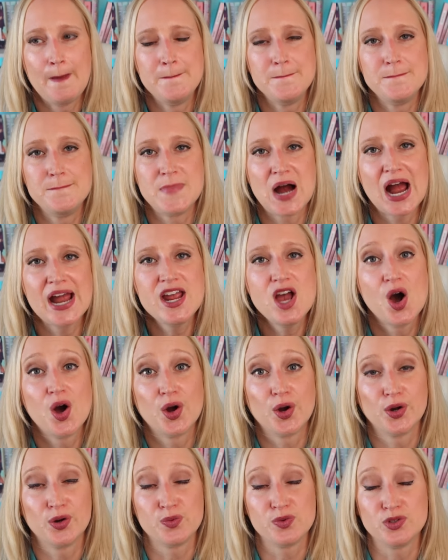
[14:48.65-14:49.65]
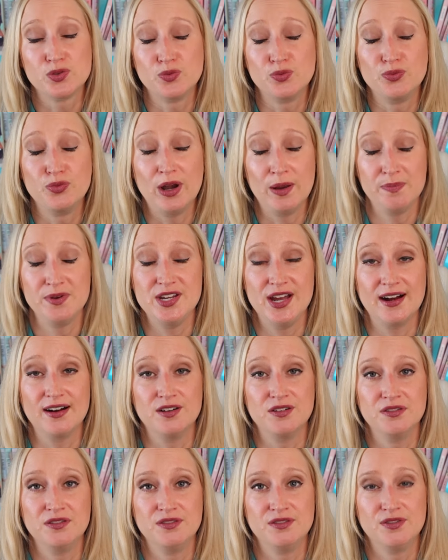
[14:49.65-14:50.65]
my heart was ripped
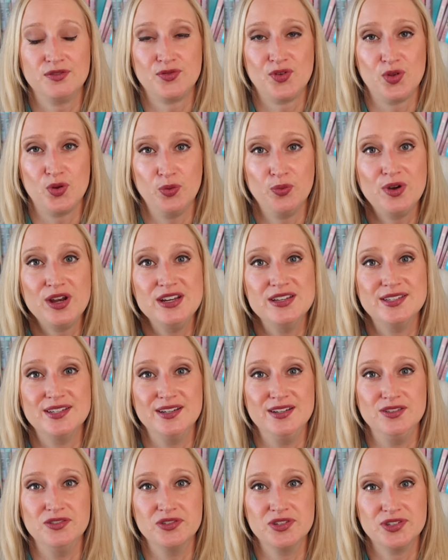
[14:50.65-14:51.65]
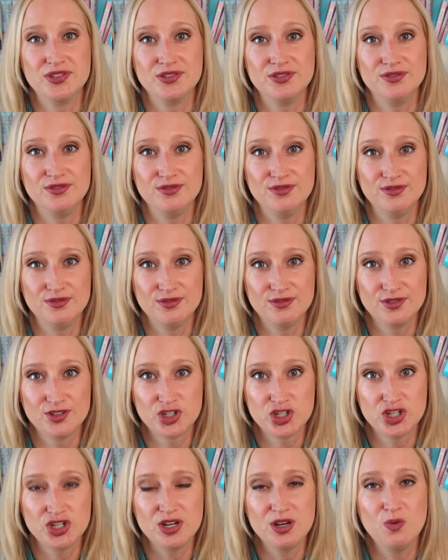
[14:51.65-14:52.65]
out for the reasons
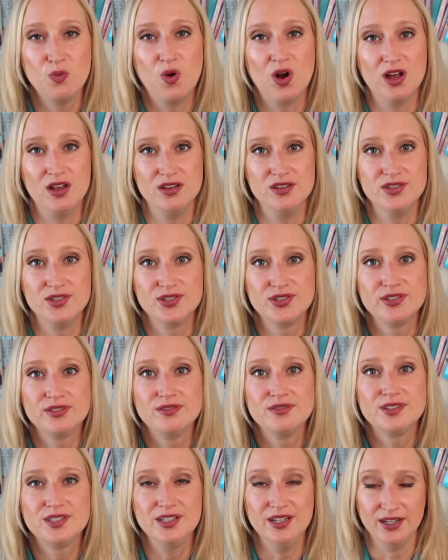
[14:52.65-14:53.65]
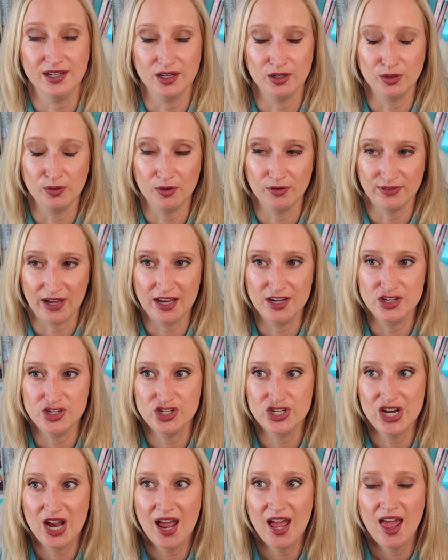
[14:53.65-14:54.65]
she was seeking
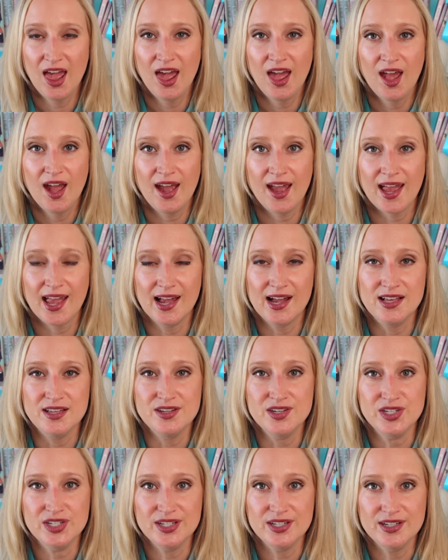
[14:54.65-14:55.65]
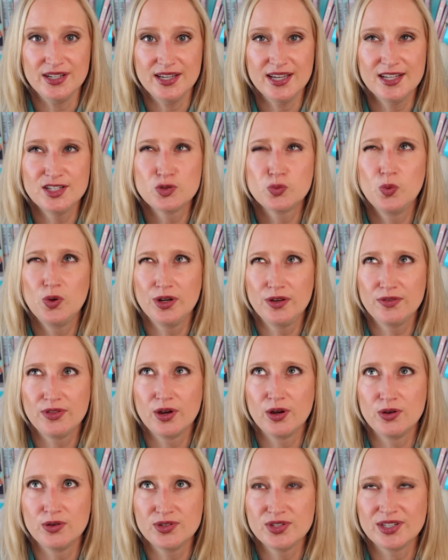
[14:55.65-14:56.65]
revenge. And it's one of
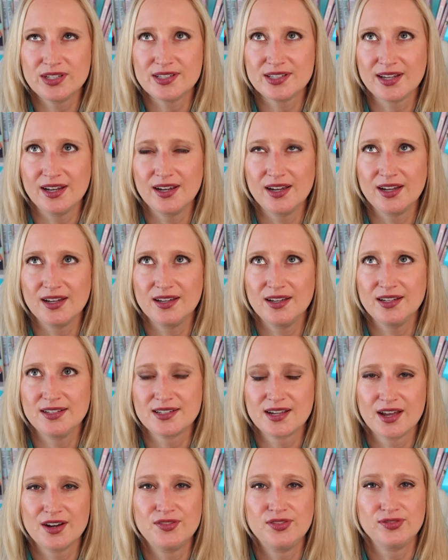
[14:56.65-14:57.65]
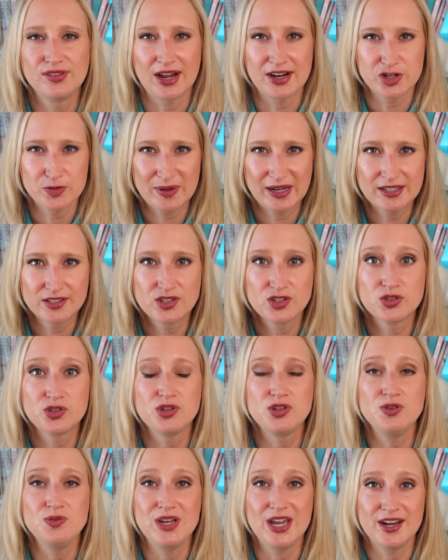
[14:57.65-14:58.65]
those that's like, it's kind of flashbacks,
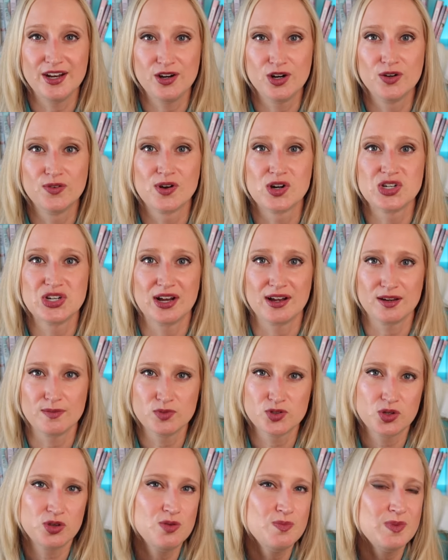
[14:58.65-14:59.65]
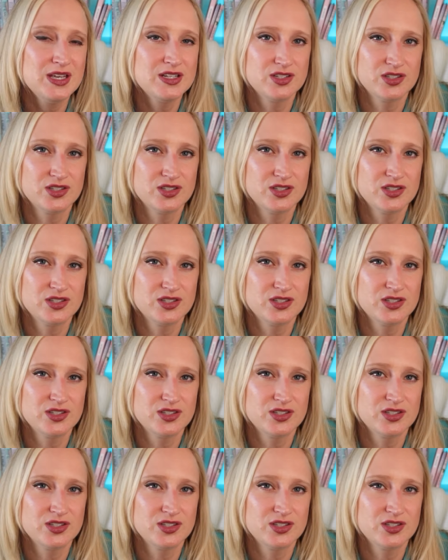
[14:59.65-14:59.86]
so you get it over time. So you may